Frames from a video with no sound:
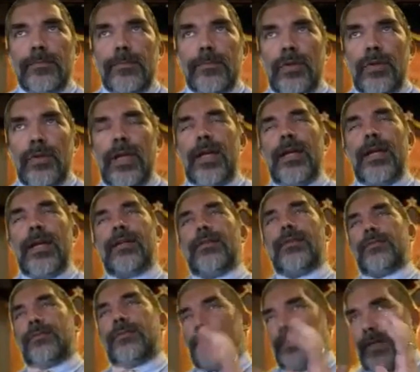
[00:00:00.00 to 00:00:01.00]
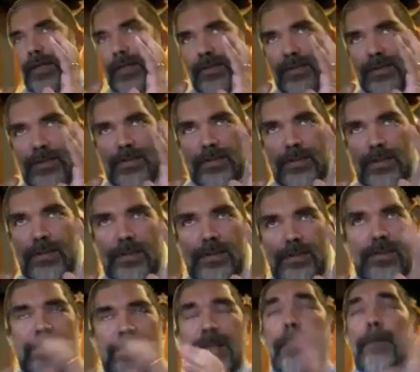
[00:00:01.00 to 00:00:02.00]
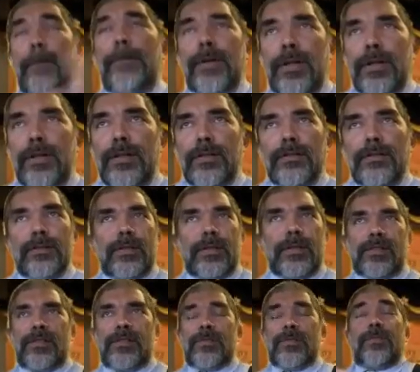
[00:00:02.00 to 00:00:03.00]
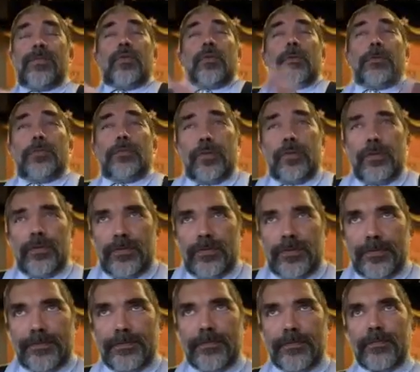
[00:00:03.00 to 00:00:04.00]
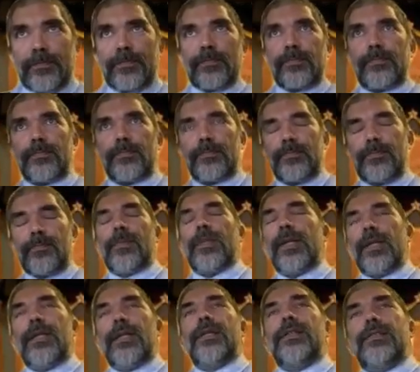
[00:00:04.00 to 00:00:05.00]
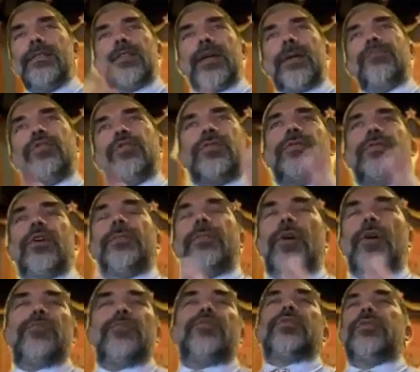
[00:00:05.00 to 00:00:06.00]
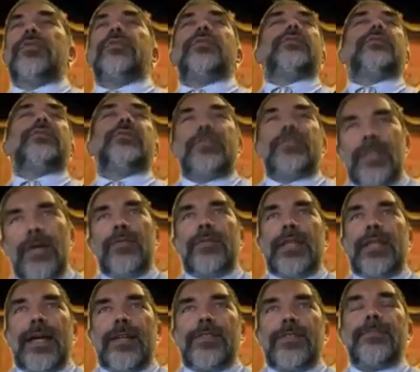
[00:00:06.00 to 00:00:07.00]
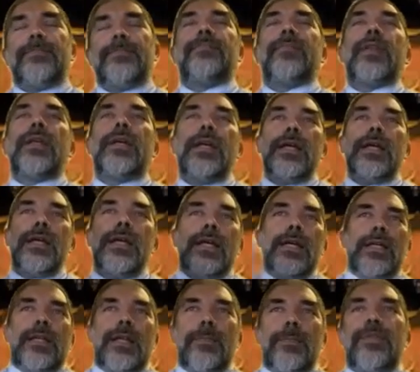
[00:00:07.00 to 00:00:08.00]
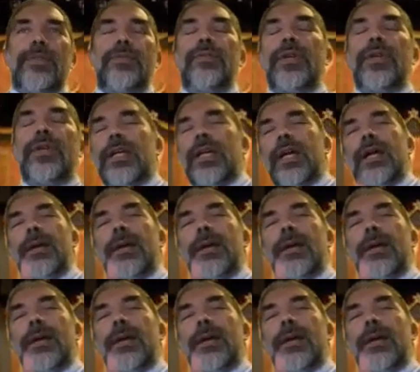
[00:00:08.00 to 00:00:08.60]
Okay, it's simple. It's foolproof. Subject, verb, object. Stay with that. Number 3,